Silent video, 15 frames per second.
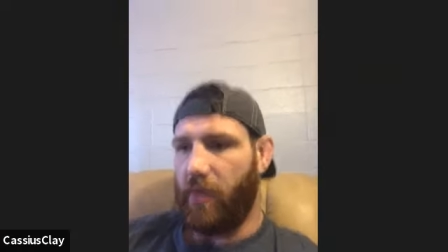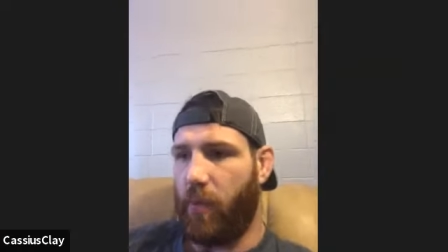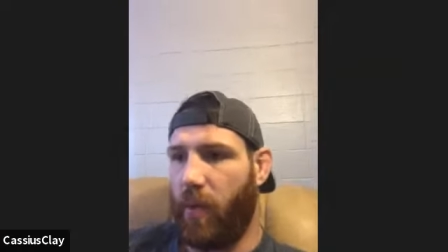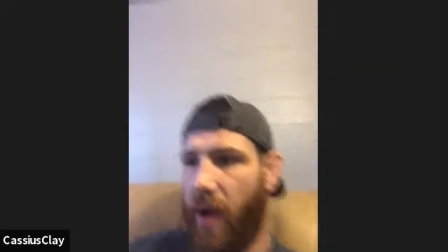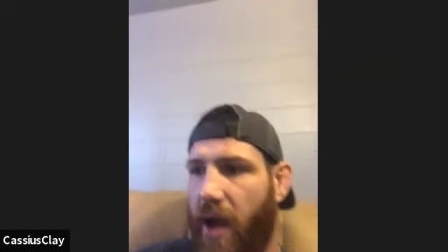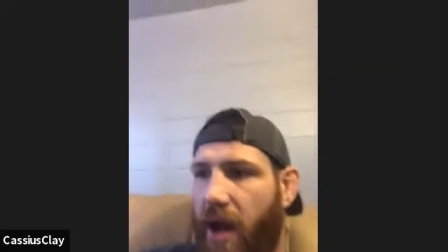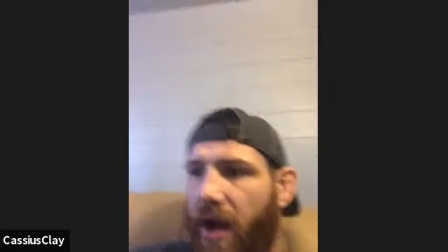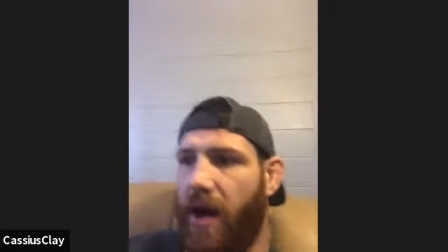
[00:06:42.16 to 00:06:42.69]

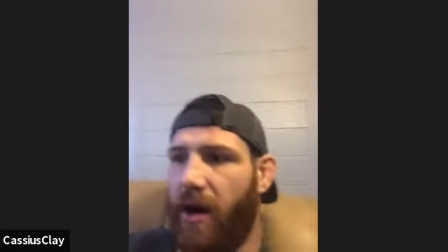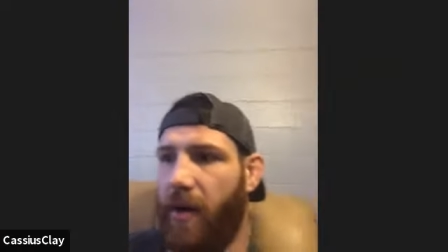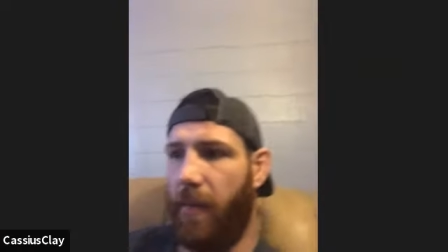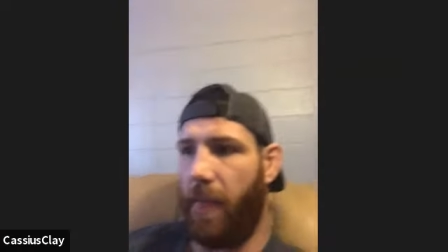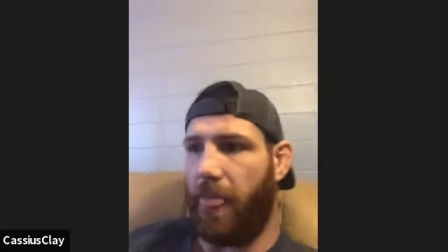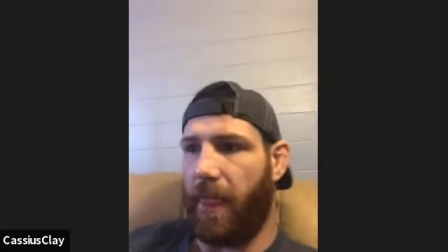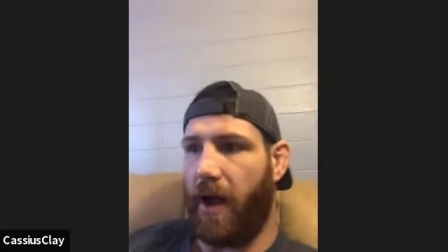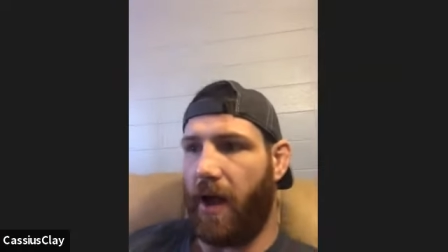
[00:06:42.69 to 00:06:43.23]

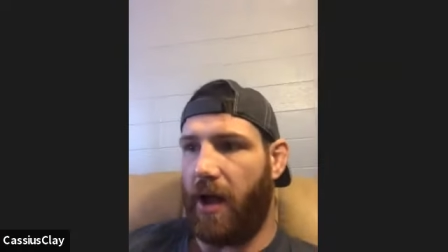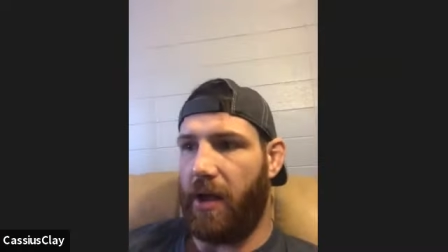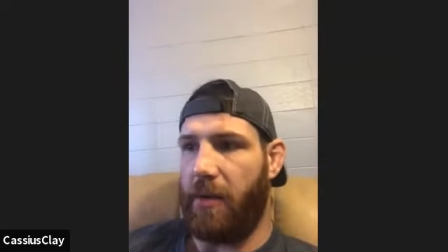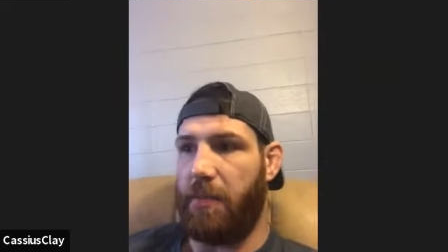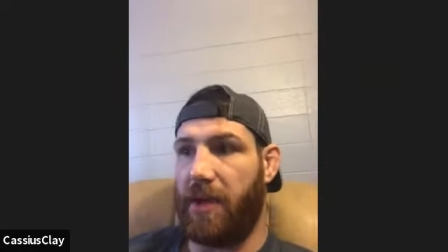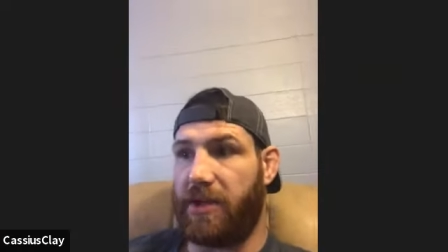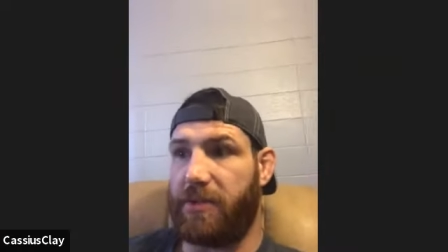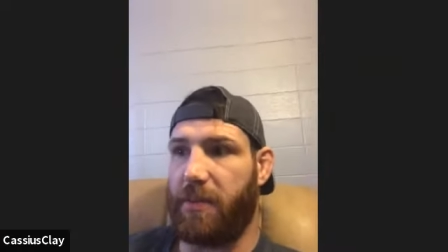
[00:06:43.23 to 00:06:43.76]
Where
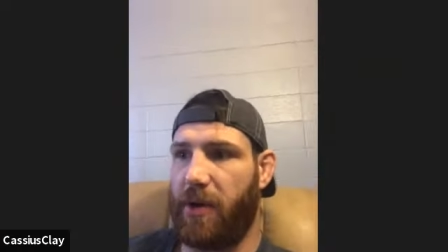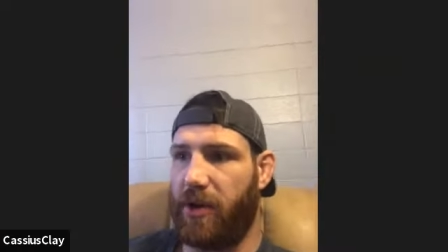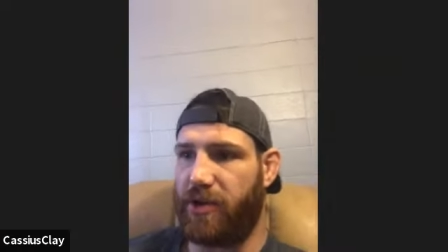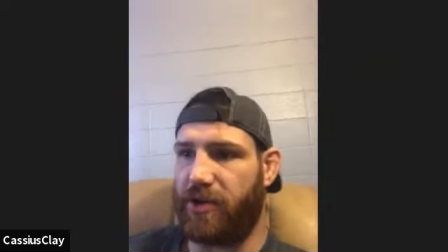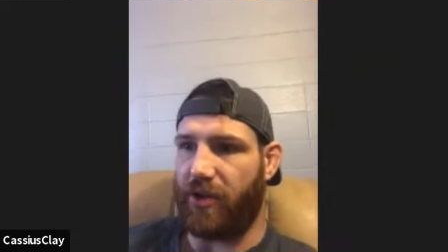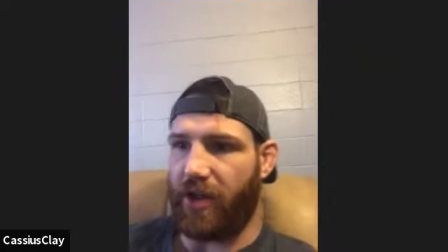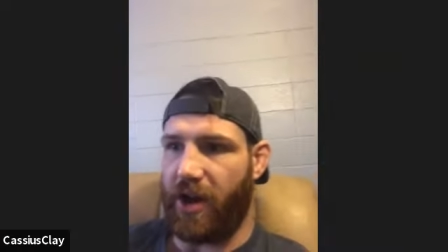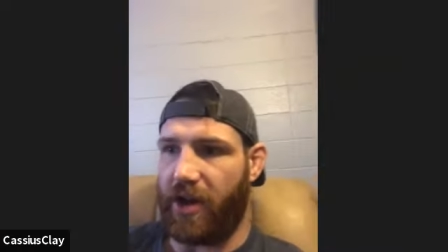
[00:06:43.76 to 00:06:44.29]
in mixed
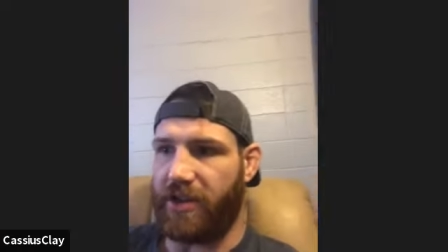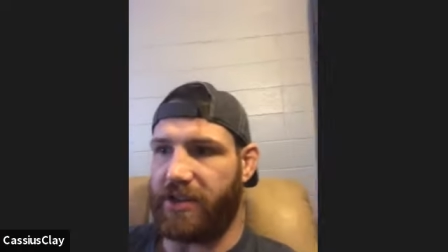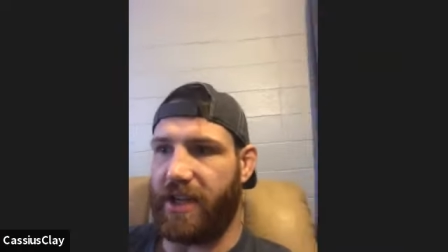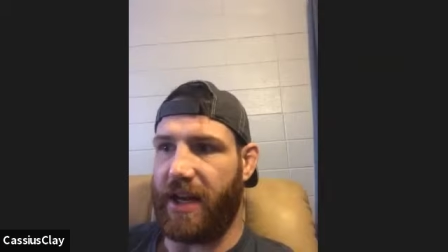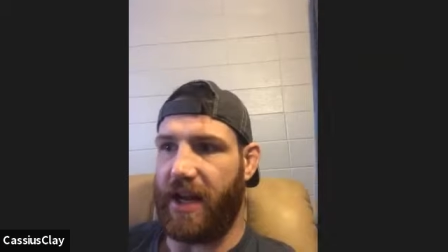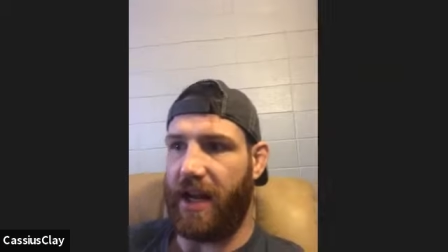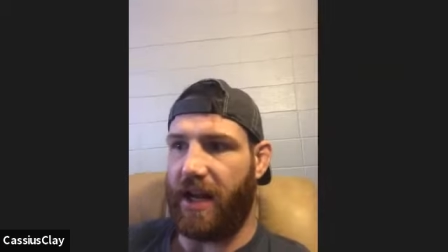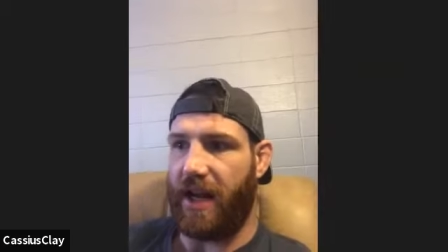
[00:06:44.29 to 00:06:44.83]
martial arts,
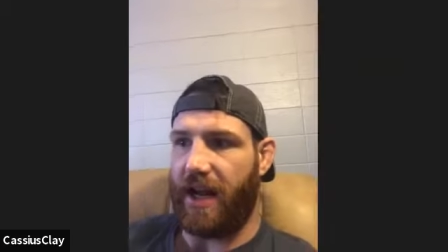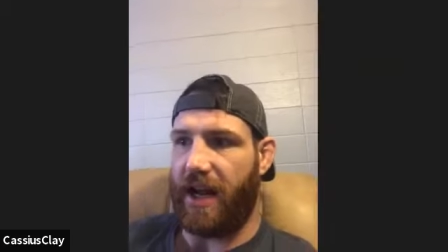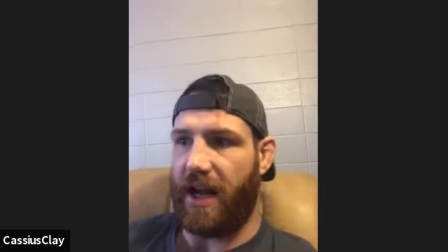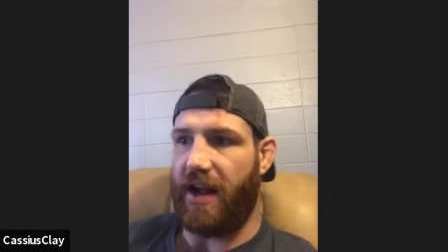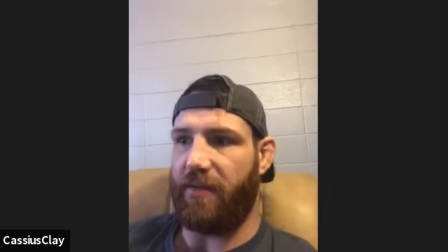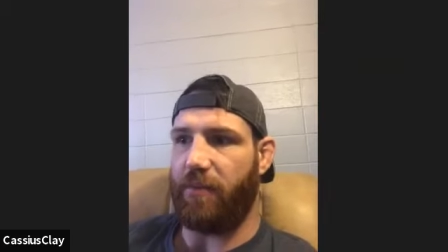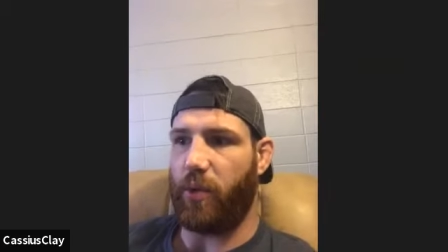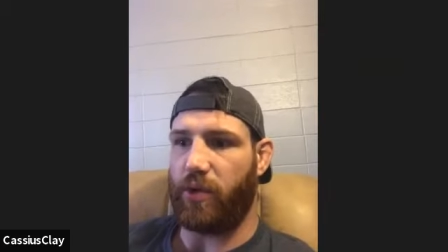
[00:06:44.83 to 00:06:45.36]
I
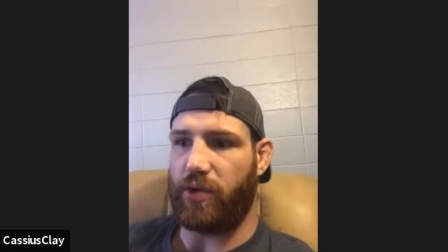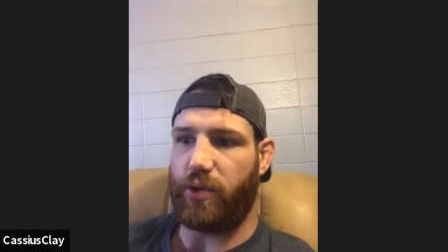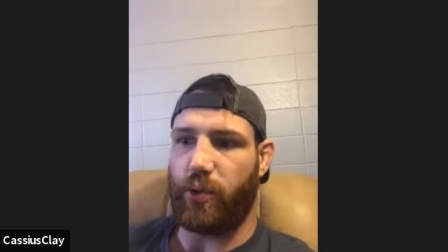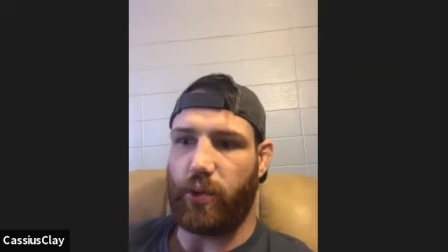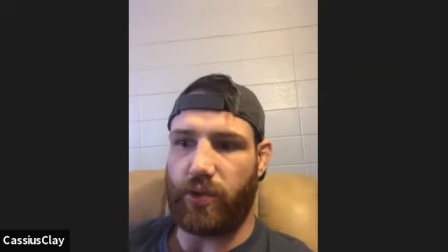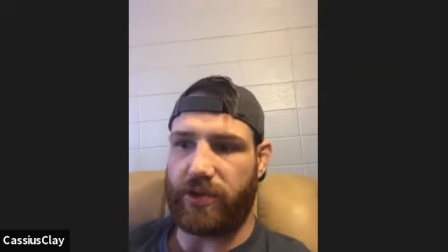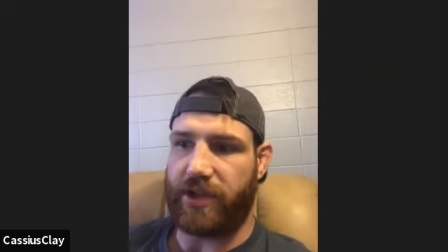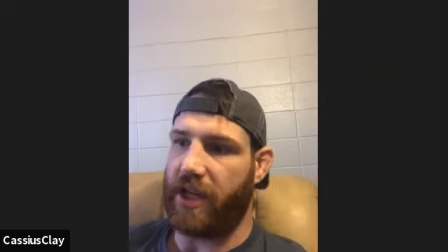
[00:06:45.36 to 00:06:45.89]
have more tools.